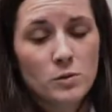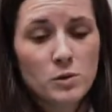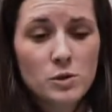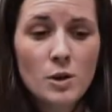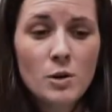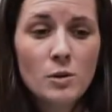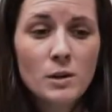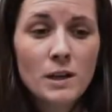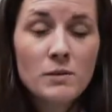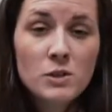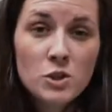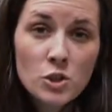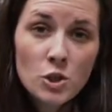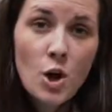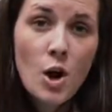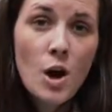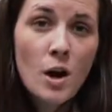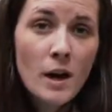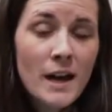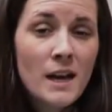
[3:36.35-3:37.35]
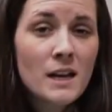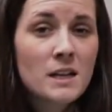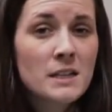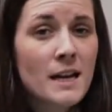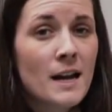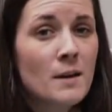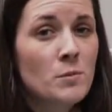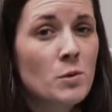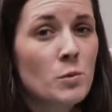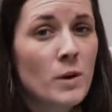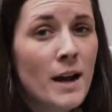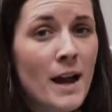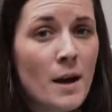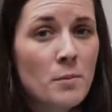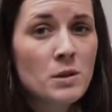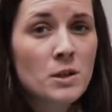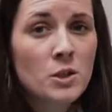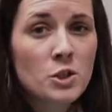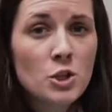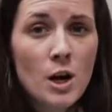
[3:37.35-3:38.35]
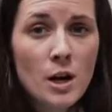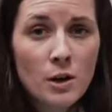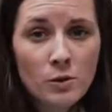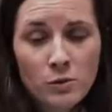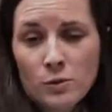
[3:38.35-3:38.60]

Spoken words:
So give us a call ahead of time, and we're happy to talk